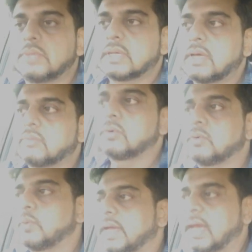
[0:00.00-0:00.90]
can have
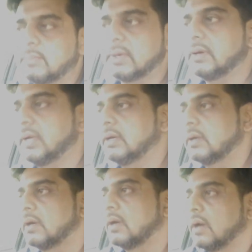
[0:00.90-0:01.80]
good vocabulary,
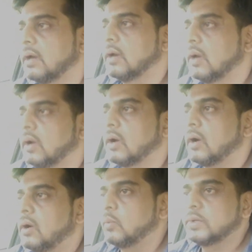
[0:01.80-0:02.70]

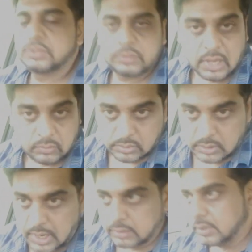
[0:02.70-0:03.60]
we should have
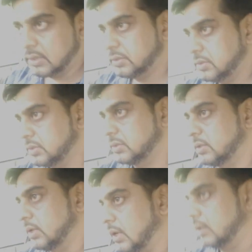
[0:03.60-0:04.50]
good
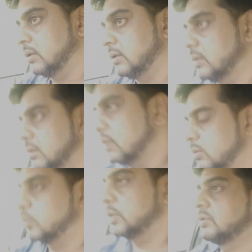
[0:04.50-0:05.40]
language, and
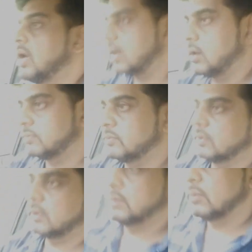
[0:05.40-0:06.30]
we should have
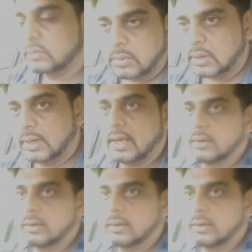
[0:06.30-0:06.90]
good body